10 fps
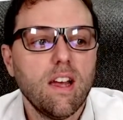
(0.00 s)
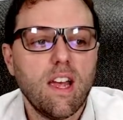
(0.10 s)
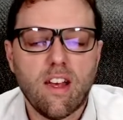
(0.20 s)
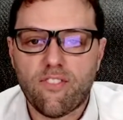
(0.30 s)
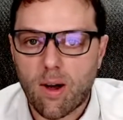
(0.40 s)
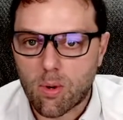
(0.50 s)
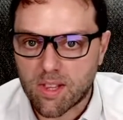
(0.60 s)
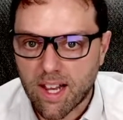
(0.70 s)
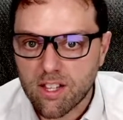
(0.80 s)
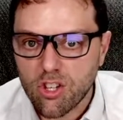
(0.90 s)
If I would
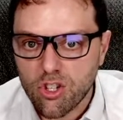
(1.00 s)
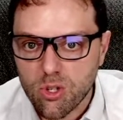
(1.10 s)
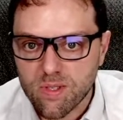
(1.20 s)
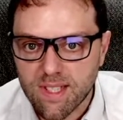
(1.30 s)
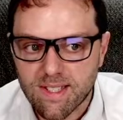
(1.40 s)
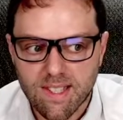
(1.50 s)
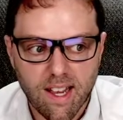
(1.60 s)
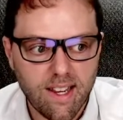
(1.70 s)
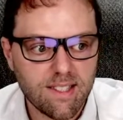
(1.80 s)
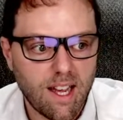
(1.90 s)
like to use these
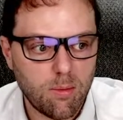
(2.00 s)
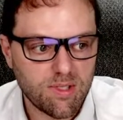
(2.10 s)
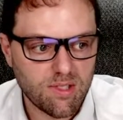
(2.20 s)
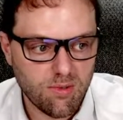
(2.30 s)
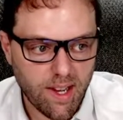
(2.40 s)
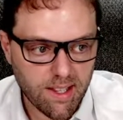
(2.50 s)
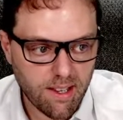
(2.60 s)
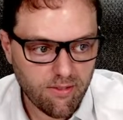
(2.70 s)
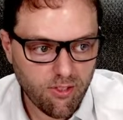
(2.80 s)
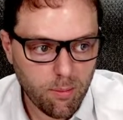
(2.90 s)
settings, I will select
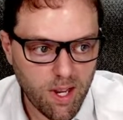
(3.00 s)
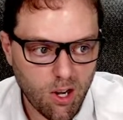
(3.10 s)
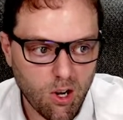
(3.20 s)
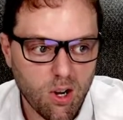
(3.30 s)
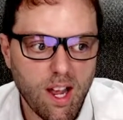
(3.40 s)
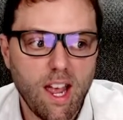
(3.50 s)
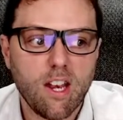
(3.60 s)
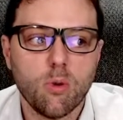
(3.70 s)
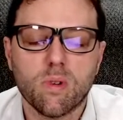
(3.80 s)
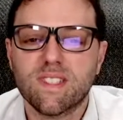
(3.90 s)
it from here,
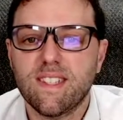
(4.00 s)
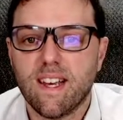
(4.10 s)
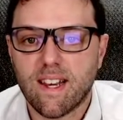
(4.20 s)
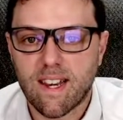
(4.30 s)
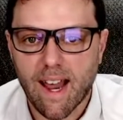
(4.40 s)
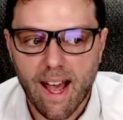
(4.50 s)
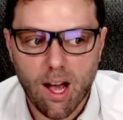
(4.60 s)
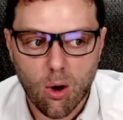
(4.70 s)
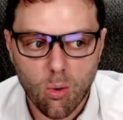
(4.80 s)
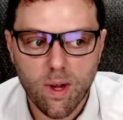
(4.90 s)
and you will see it
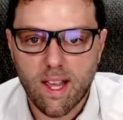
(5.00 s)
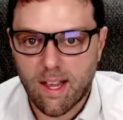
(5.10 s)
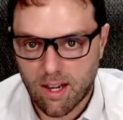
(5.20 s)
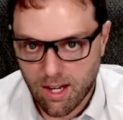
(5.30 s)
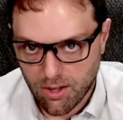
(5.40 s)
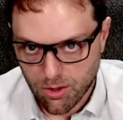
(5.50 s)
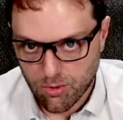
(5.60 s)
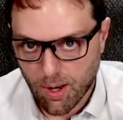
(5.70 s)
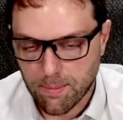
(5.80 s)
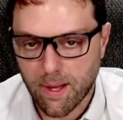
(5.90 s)
now in the
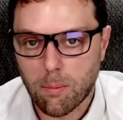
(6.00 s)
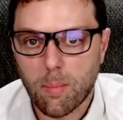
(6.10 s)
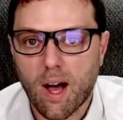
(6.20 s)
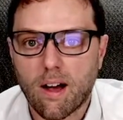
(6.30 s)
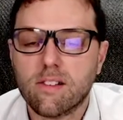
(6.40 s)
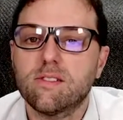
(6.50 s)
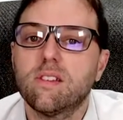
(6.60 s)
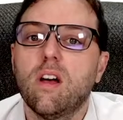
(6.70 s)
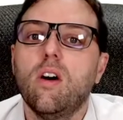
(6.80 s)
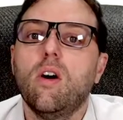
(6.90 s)
drop-down box.
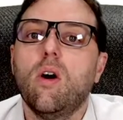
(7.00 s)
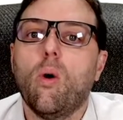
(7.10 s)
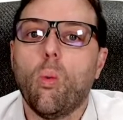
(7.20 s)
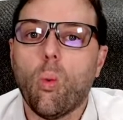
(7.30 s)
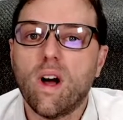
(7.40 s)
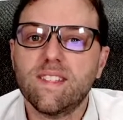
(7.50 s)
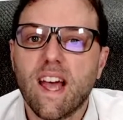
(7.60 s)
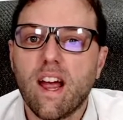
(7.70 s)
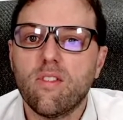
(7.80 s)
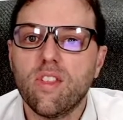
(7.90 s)
Once
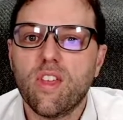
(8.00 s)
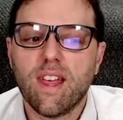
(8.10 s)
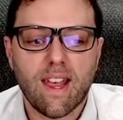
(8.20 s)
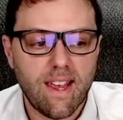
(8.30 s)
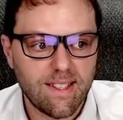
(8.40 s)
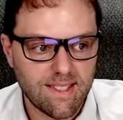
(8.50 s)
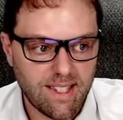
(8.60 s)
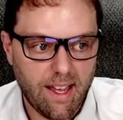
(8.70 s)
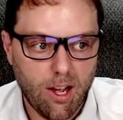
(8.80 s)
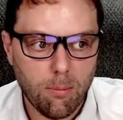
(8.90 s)
everything is
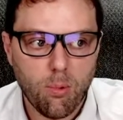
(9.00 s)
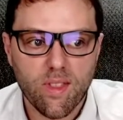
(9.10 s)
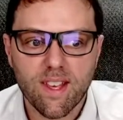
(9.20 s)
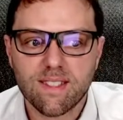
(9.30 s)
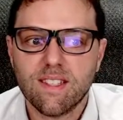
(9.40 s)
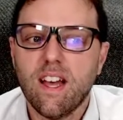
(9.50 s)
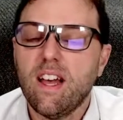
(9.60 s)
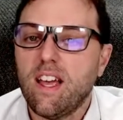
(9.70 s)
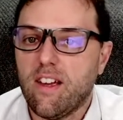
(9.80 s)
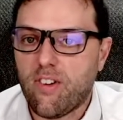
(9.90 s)
set up with this,
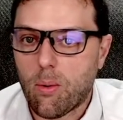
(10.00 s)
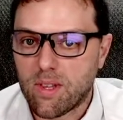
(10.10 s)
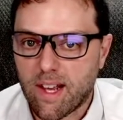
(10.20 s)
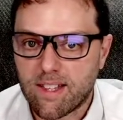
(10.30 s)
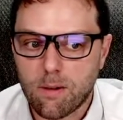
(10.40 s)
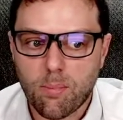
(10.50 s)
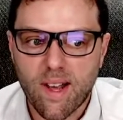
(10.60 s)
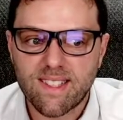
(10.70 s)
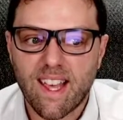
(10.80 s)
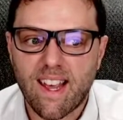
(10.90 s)
if I would like to
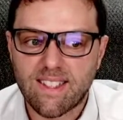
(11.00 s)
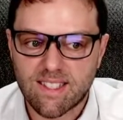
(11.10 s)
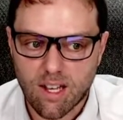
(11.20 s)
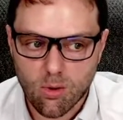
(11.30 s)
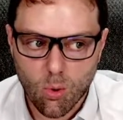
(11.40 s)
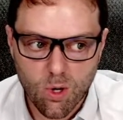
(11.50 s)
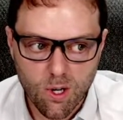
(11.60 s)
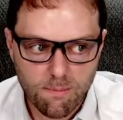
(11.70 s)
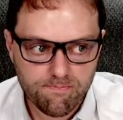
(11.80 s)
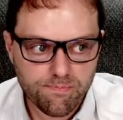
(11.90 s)
place a sell order,